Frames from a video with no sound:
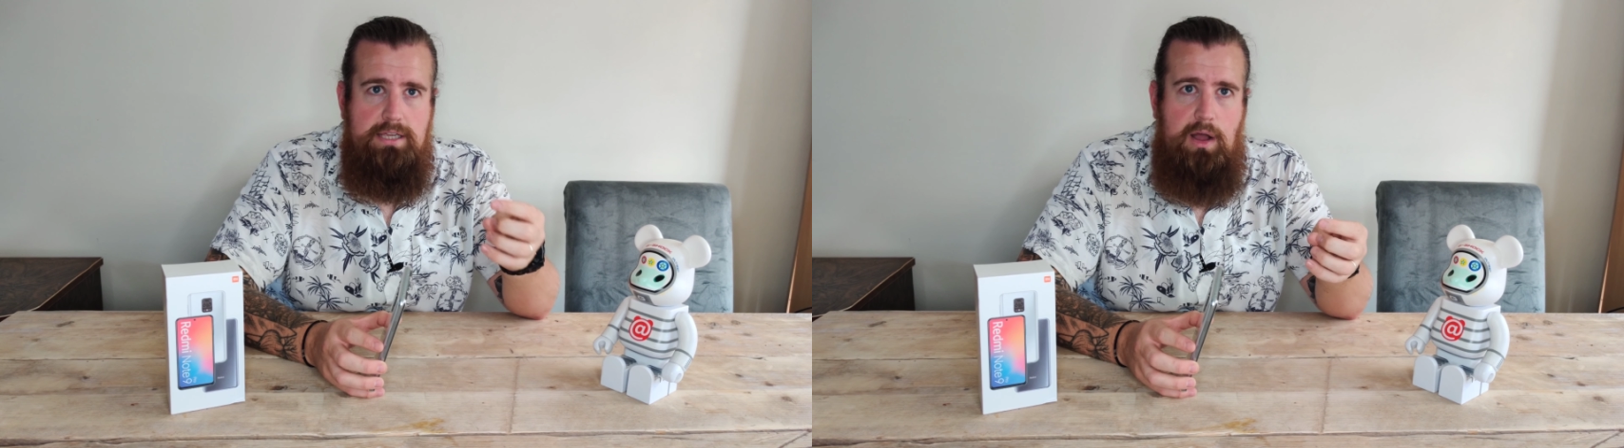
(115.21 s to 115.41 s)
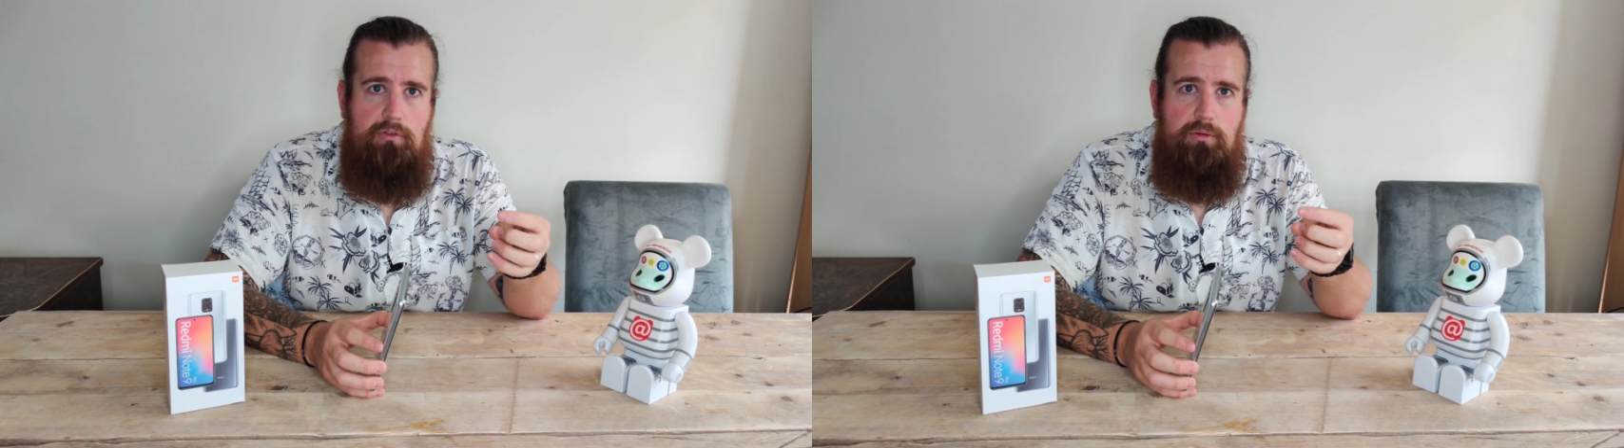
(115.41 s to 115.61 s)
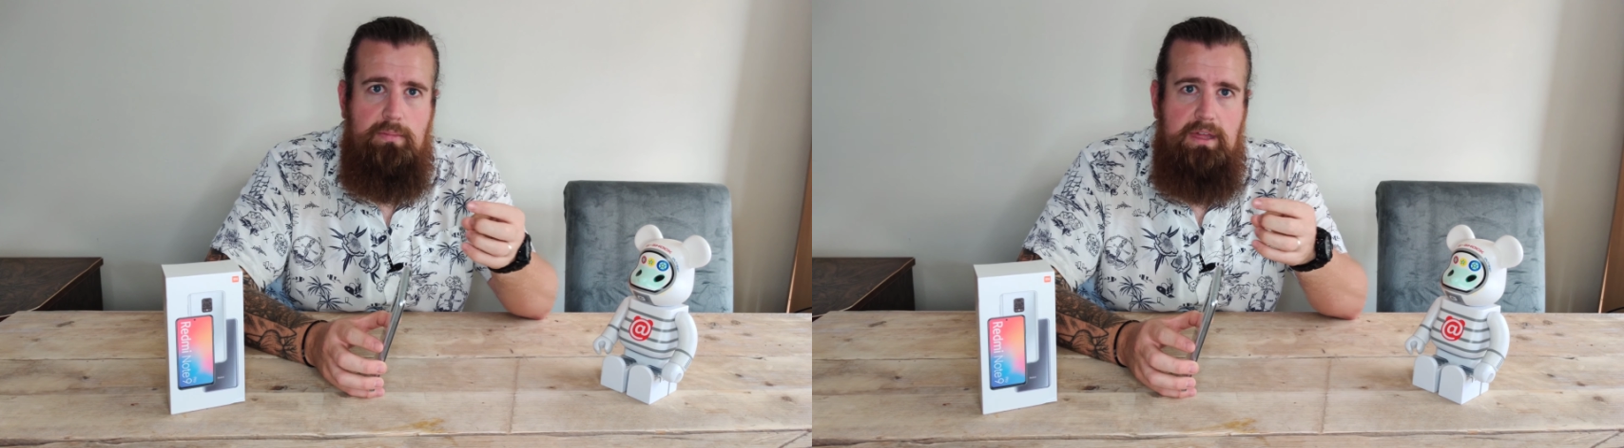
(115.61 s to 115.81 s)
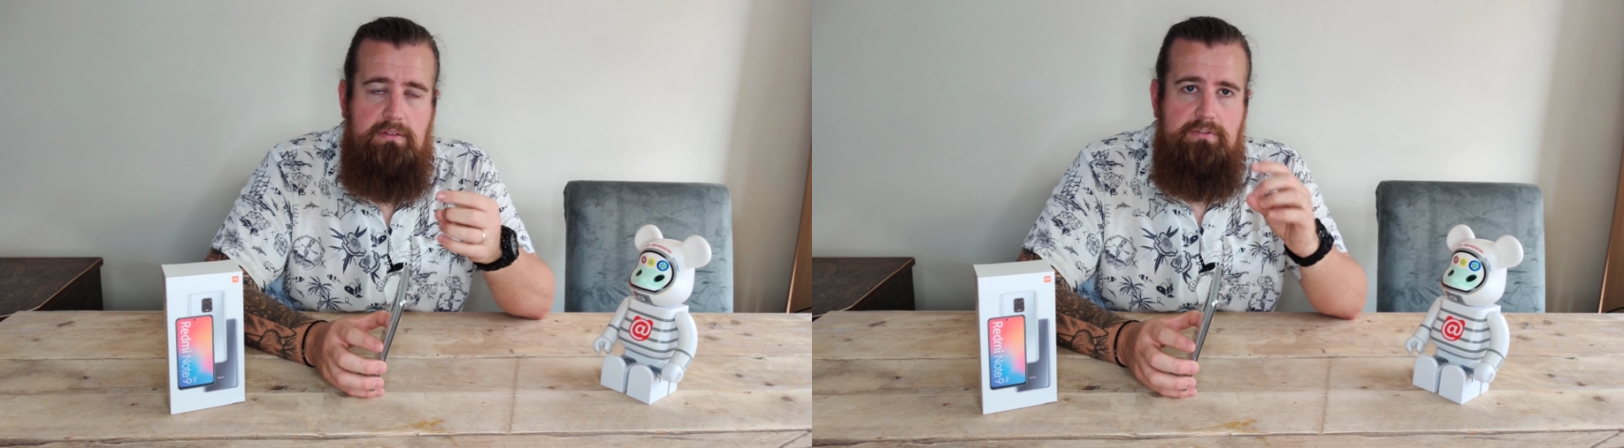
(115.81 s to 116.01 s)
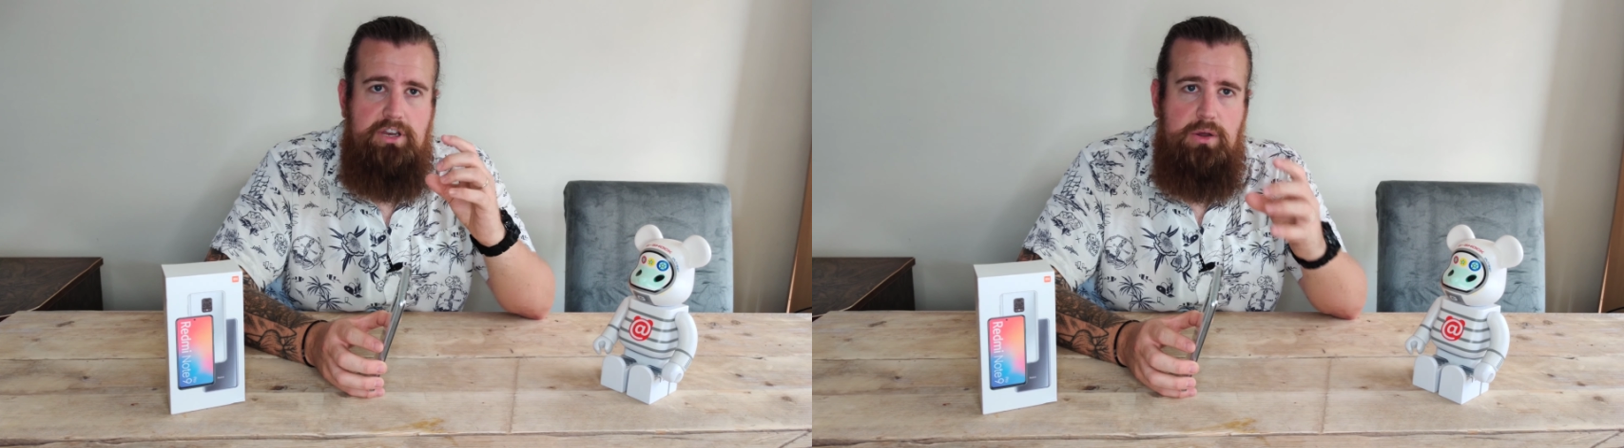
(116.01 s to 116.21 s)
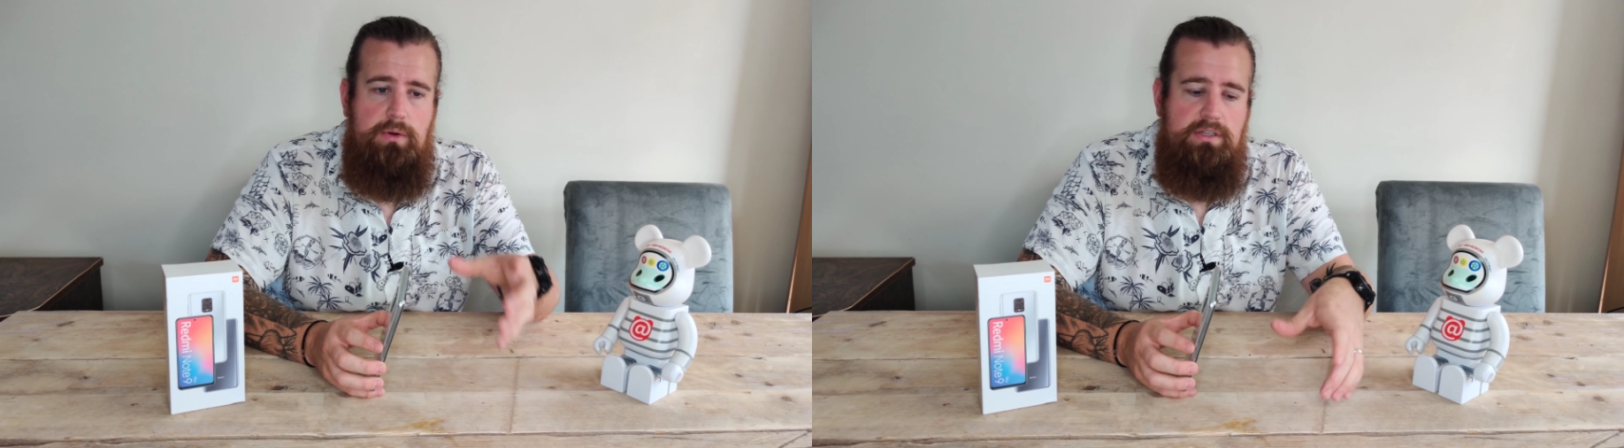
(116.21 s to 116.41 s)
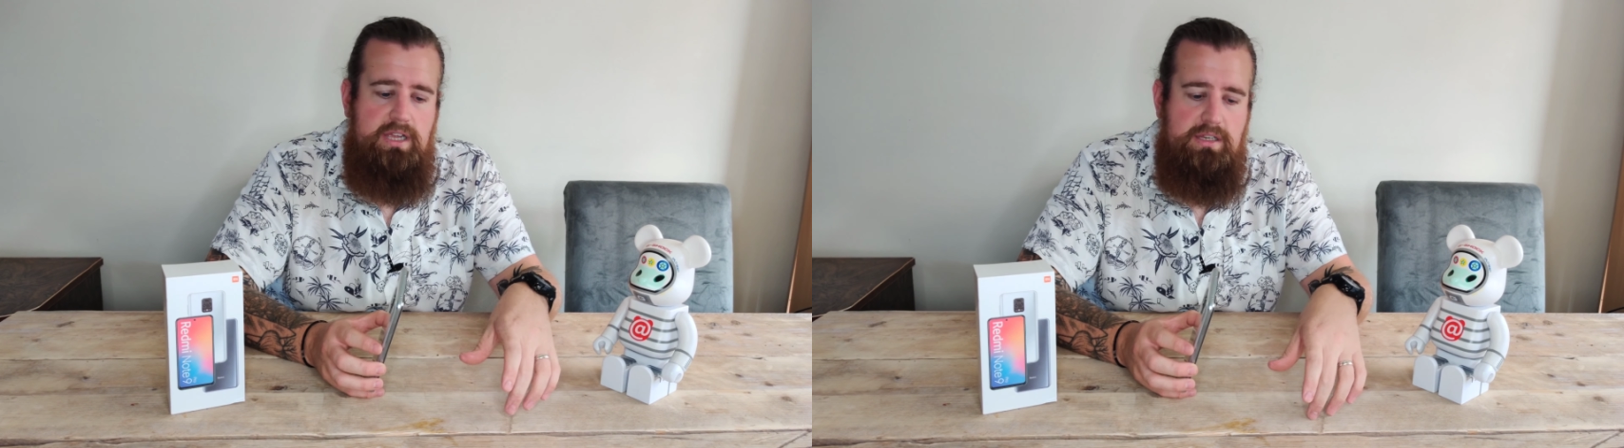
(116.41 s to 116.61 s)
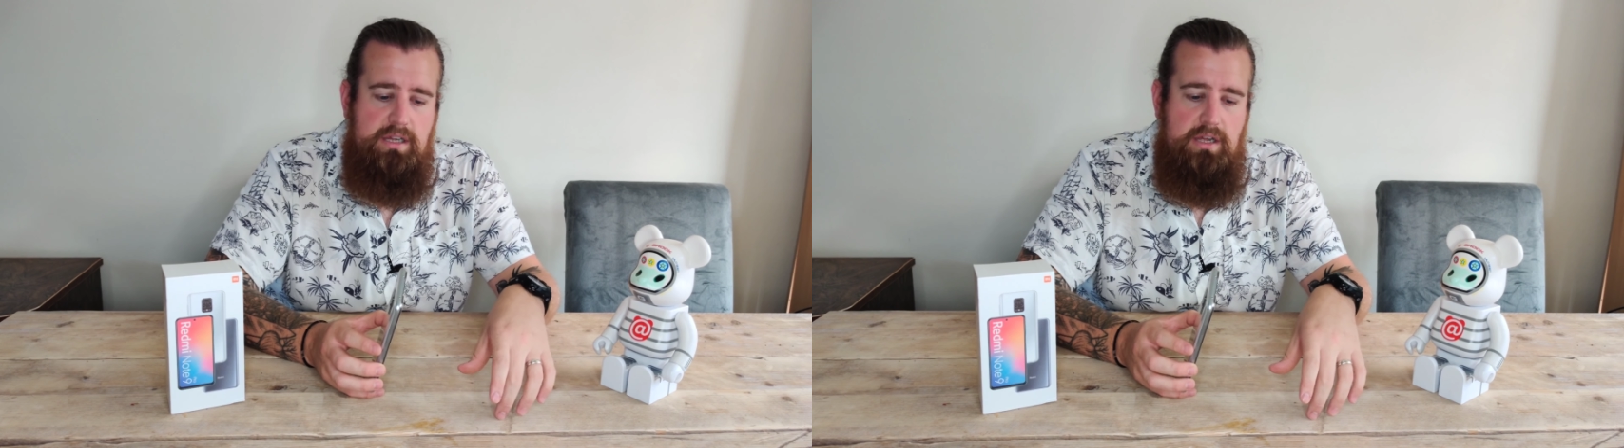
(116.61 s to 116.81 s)
tell from the video I
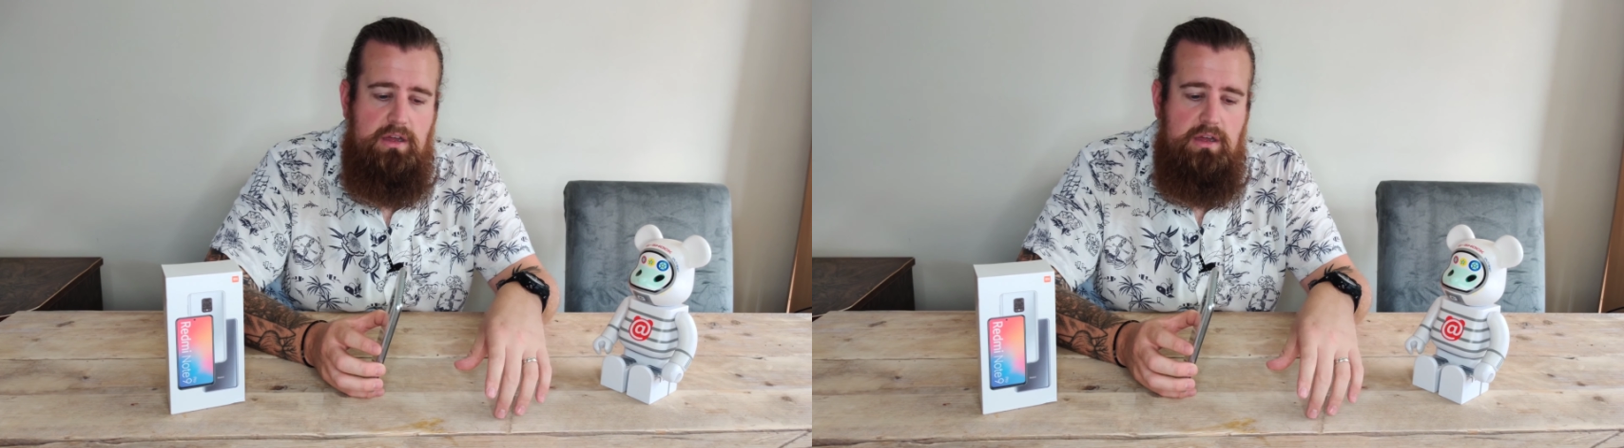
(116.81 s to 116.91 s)
did